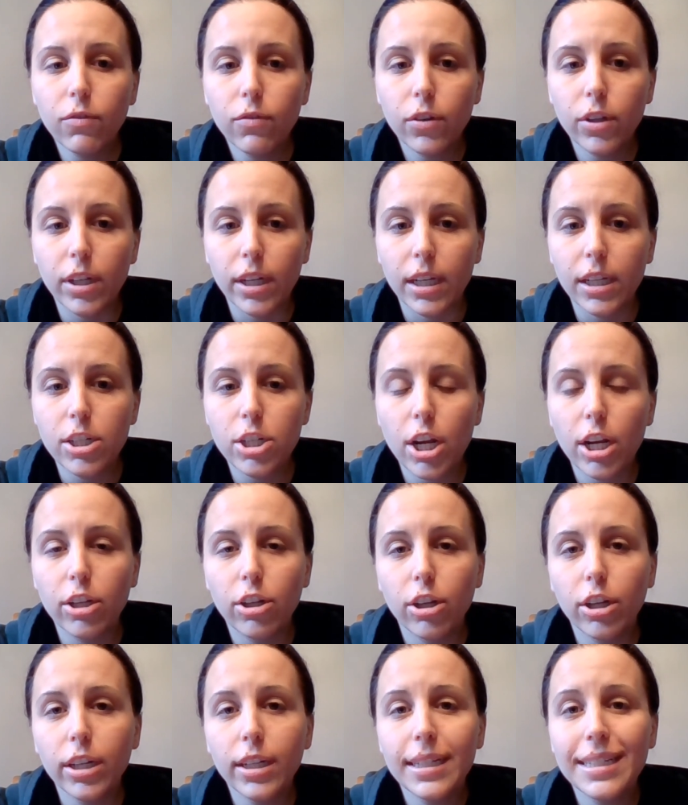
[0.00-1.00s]
footage and
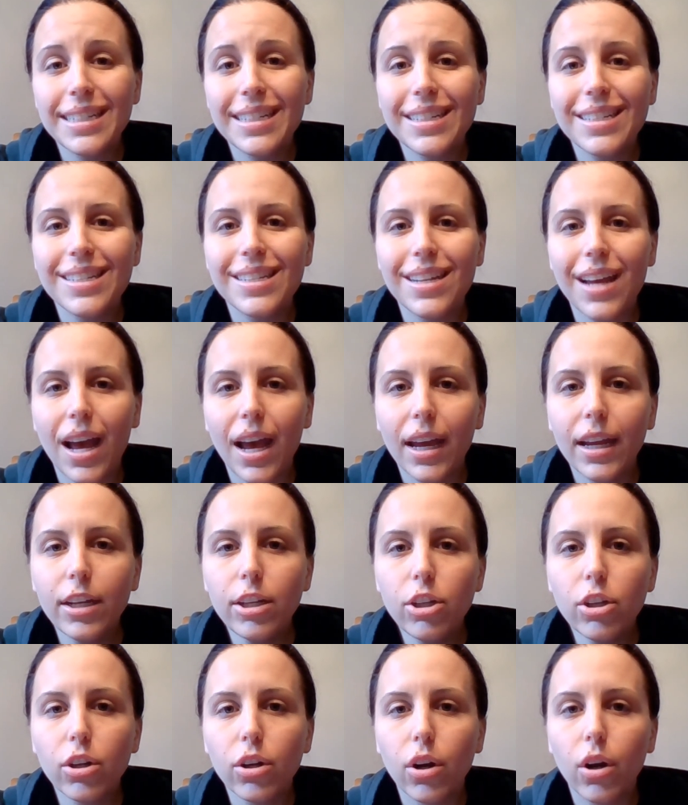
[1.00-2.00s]
you're going to
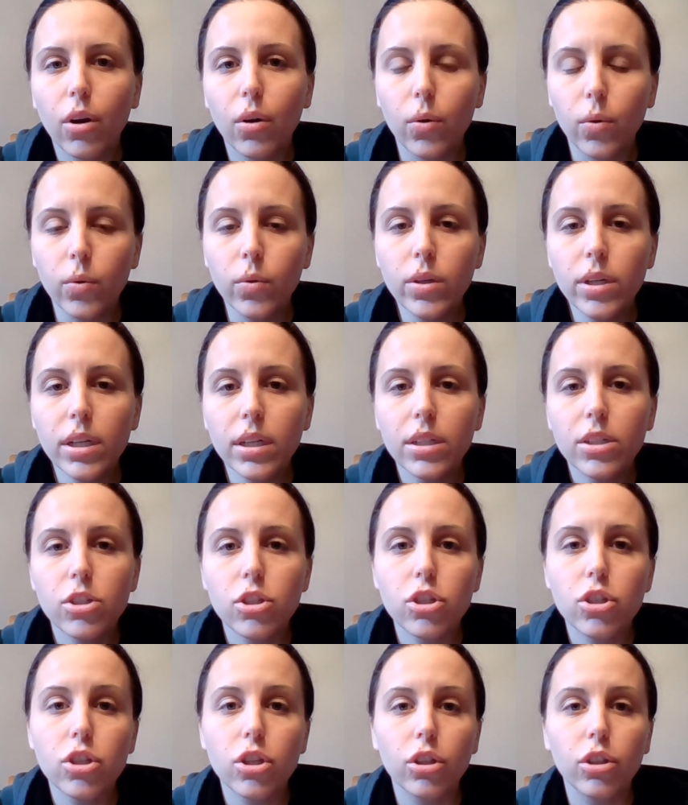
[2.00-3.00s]
design your own
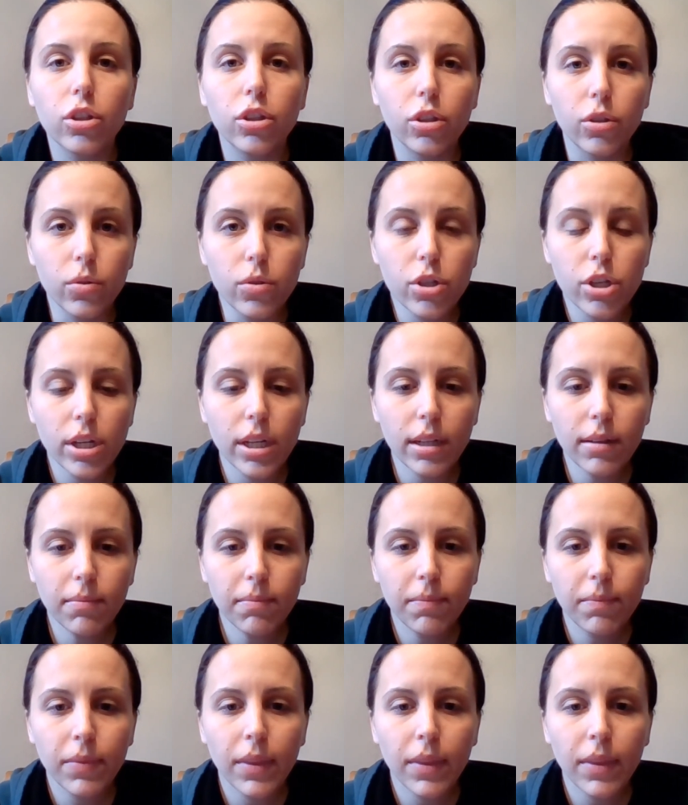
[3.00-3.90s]
solution